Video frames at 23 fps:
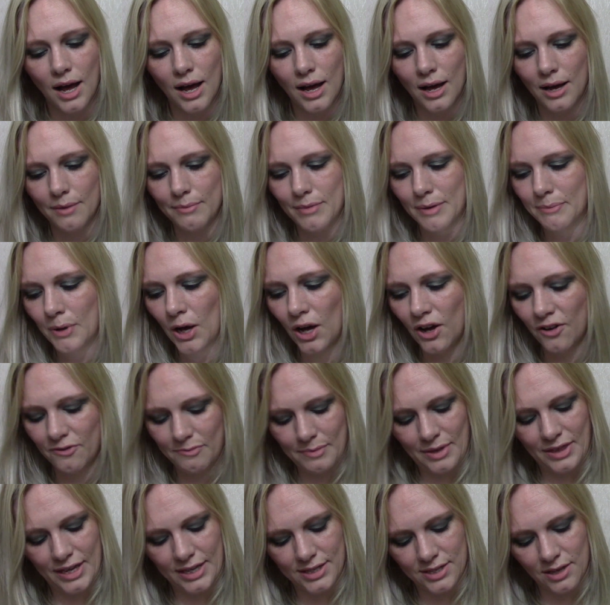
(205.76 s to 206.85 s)
And part of
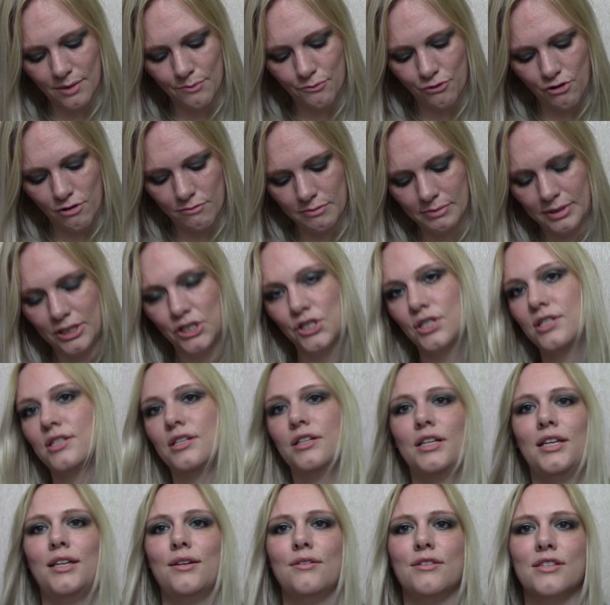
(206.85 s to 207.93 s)
me thinks I'm probably just
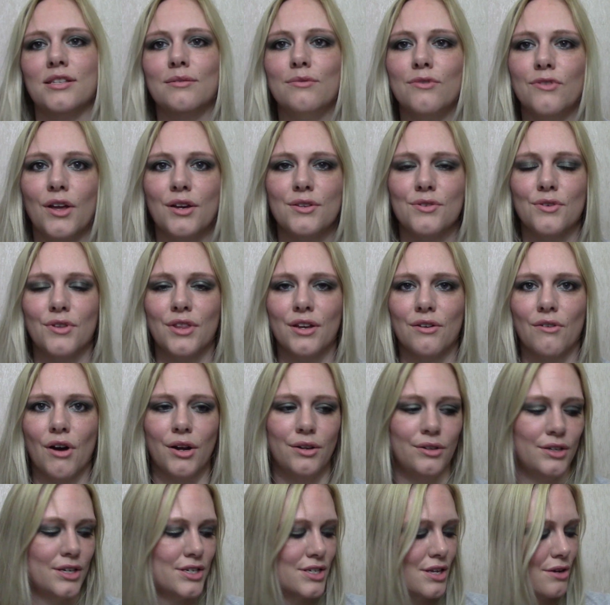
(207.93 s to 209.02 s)
going to use some of those on their
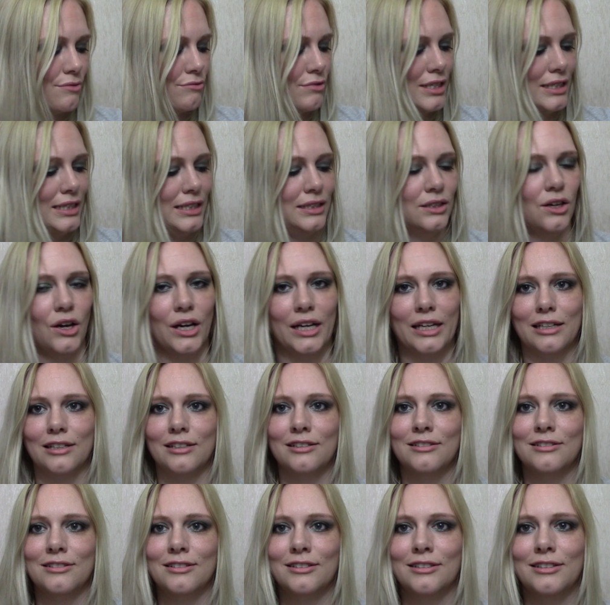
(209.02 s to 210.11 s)
own because I really like
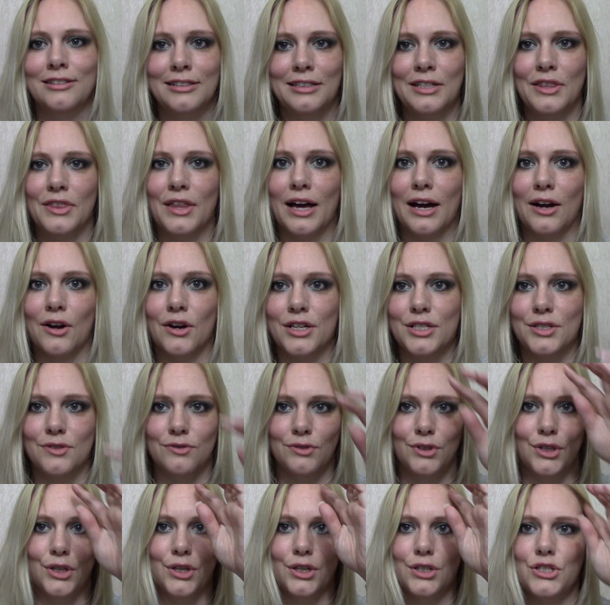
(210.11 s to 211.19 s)
that kind of
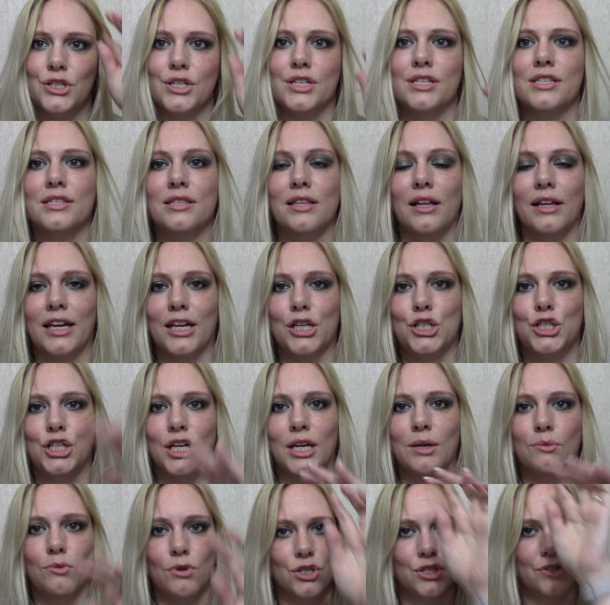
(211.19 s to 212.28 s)
look, just like a
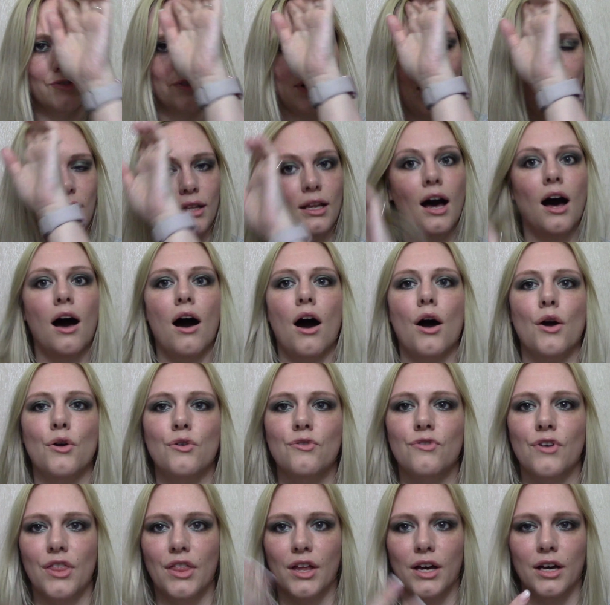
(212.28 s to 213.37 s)
sheer wash of colour
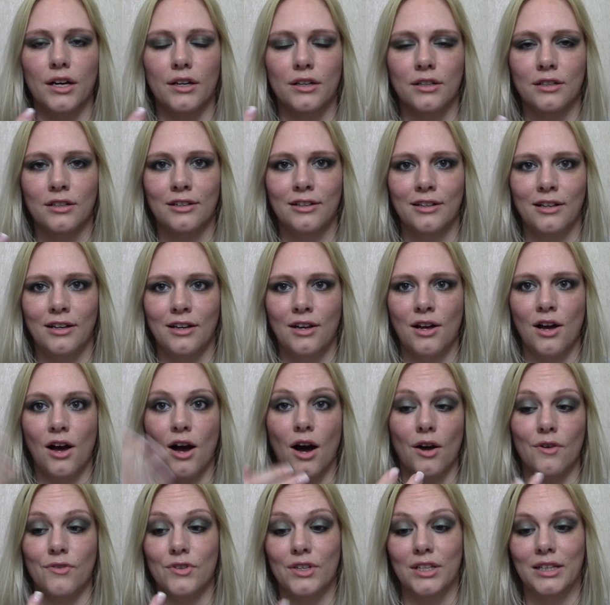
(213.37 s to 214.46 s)
over the
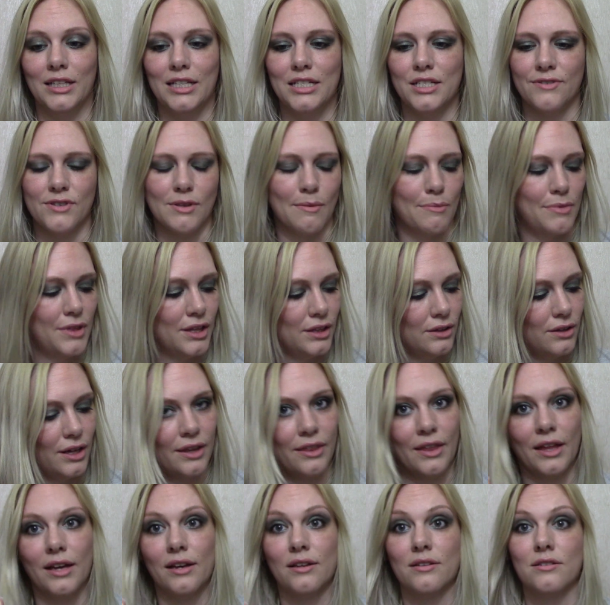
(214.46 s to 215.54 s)
lid or something
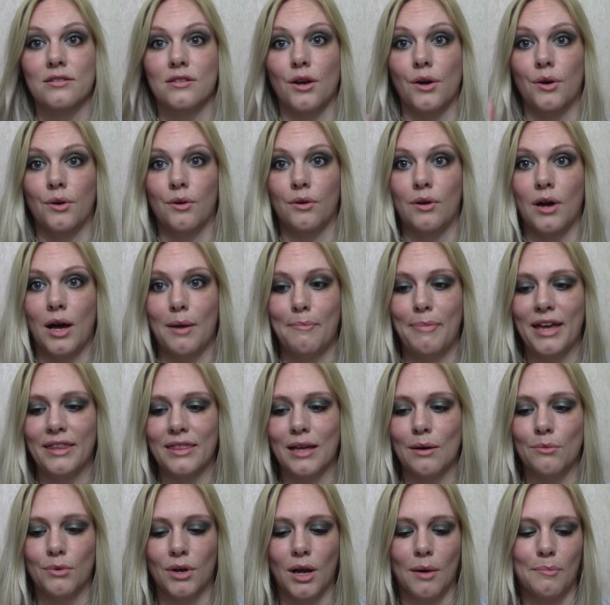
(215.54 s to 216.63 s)
like that. So I picked
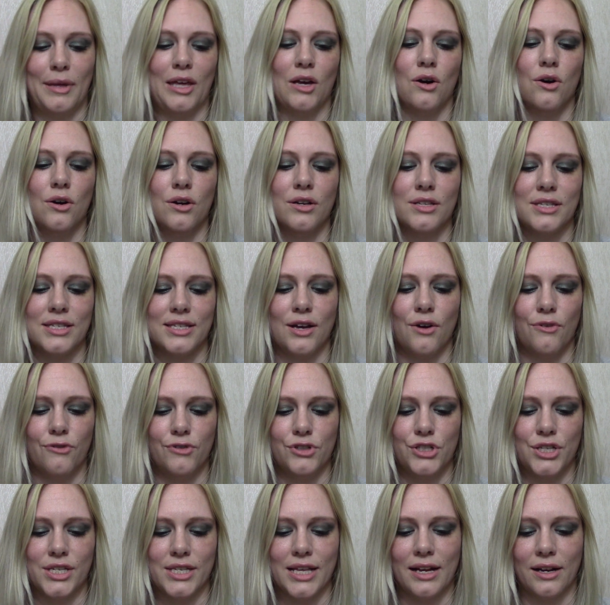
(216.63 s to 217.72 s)
that one up because
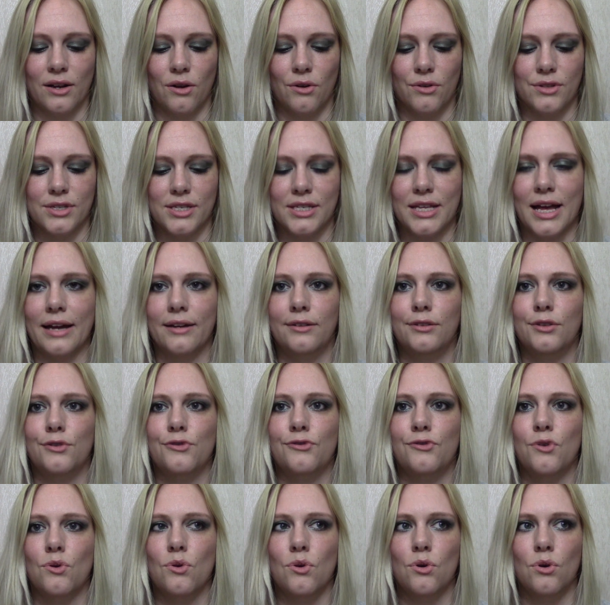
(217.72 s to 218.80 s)
Selfridges had it on sale
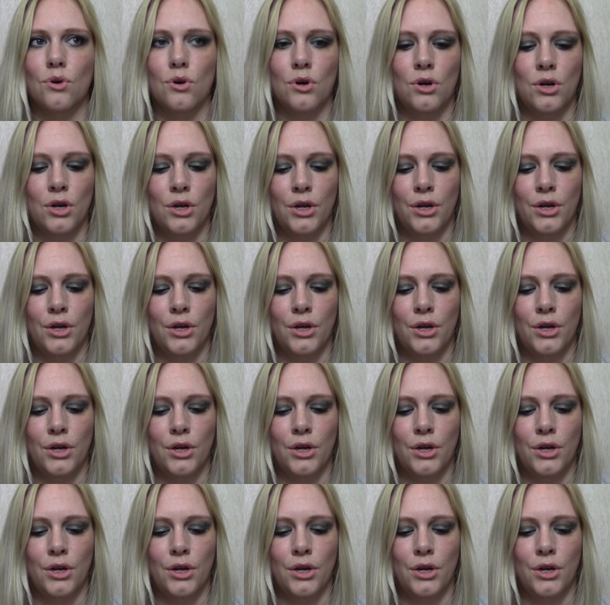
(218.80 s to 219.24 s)
for